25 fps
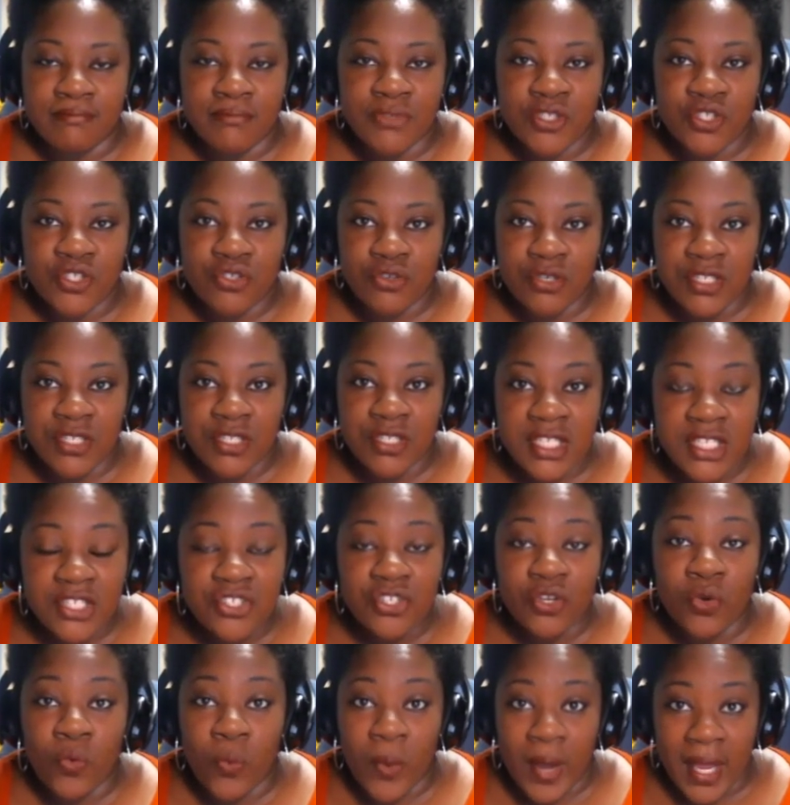
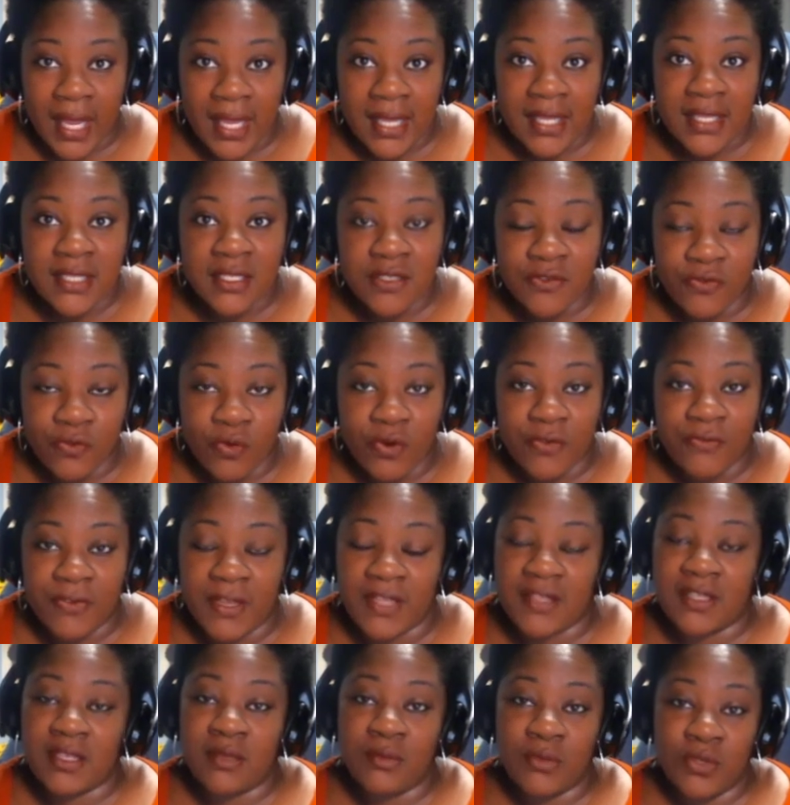strategic ways for
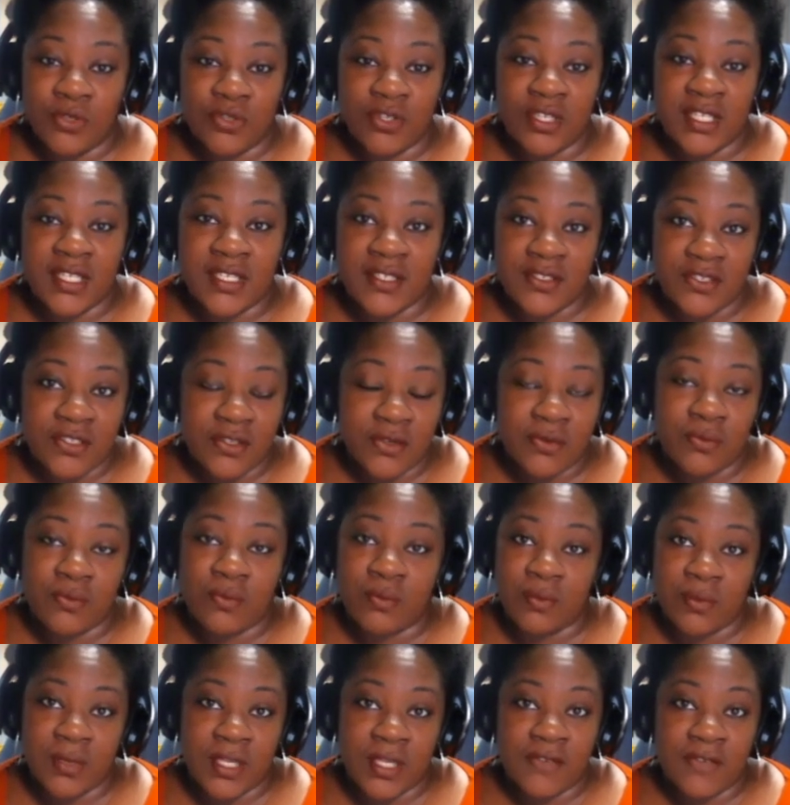faith communities to
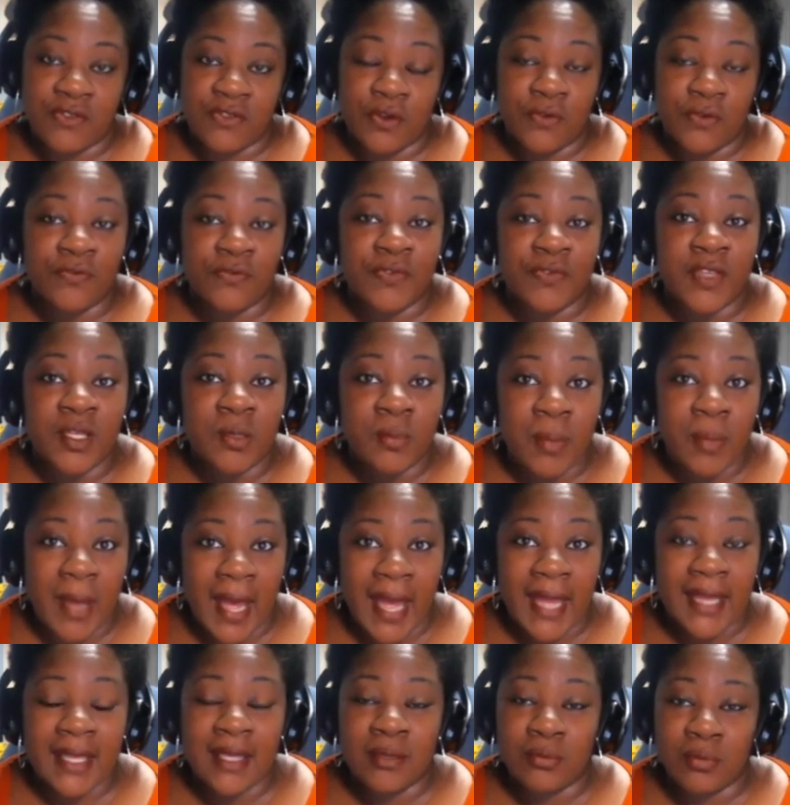give their
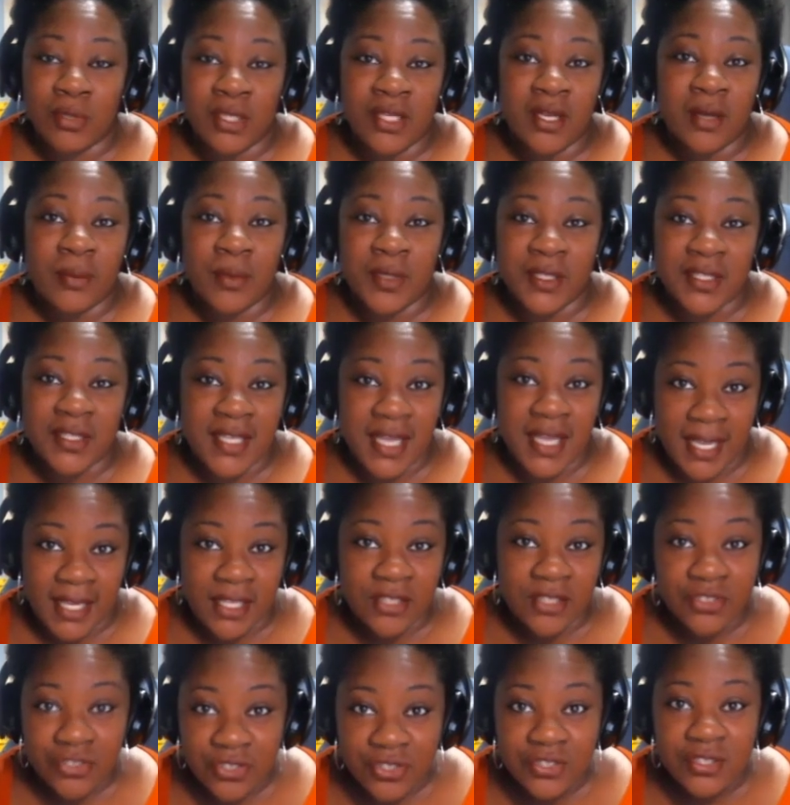feedback and become
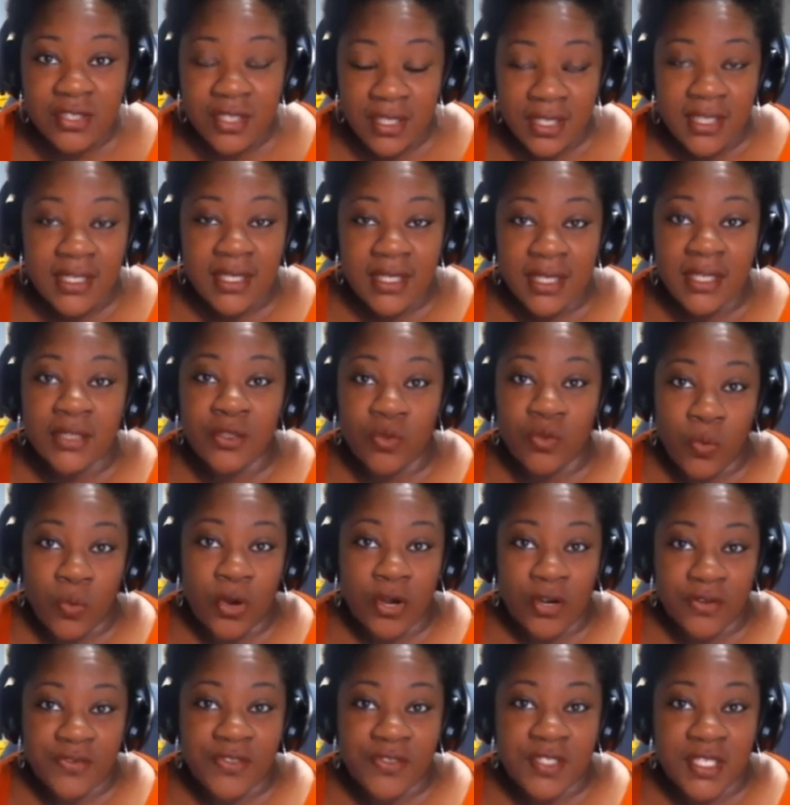engaged in the
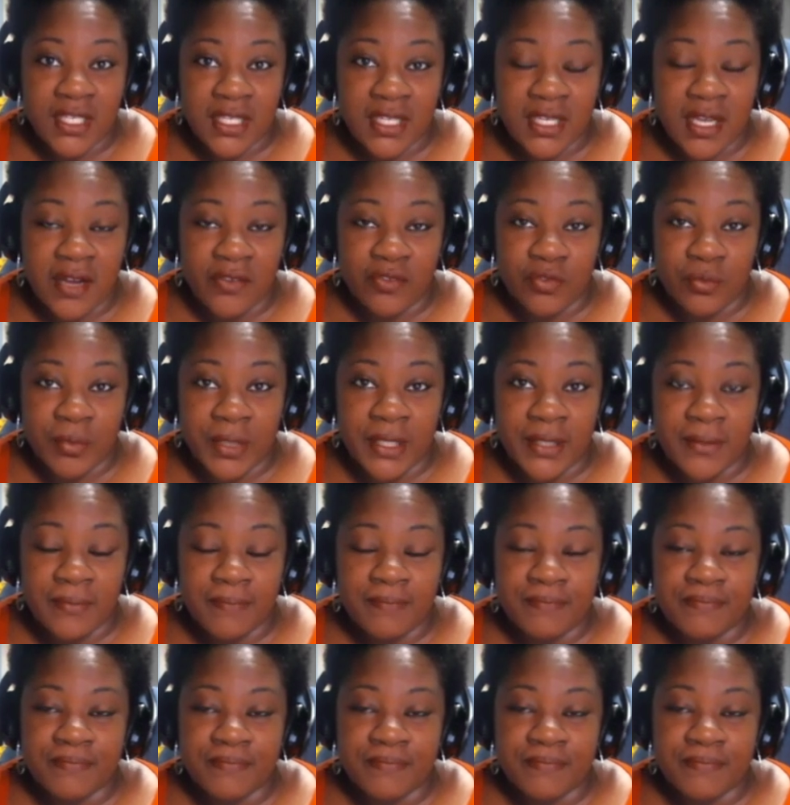work of city government.